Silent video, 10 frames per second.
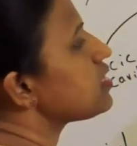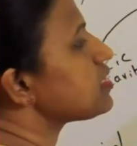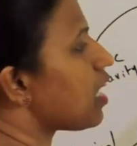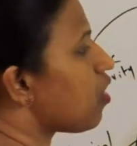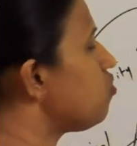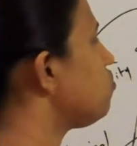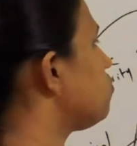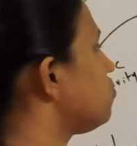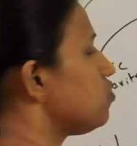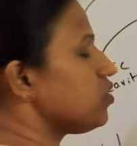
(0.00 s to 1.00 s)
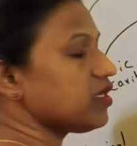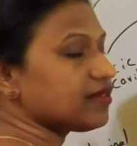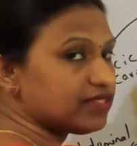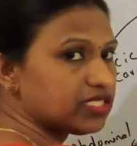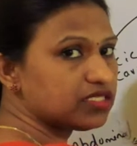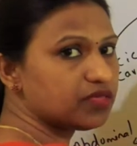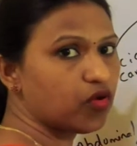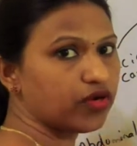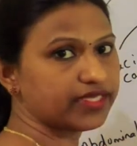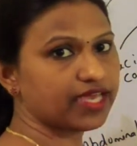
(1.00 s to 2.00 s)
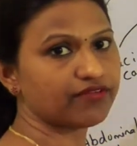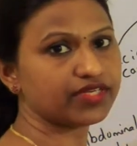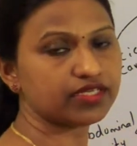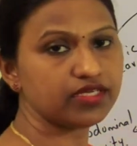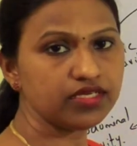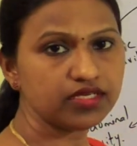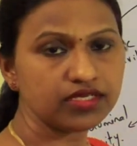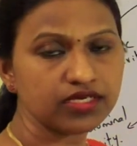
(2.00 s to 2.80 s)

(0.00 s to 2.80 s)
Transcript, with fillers: is how within the body cavity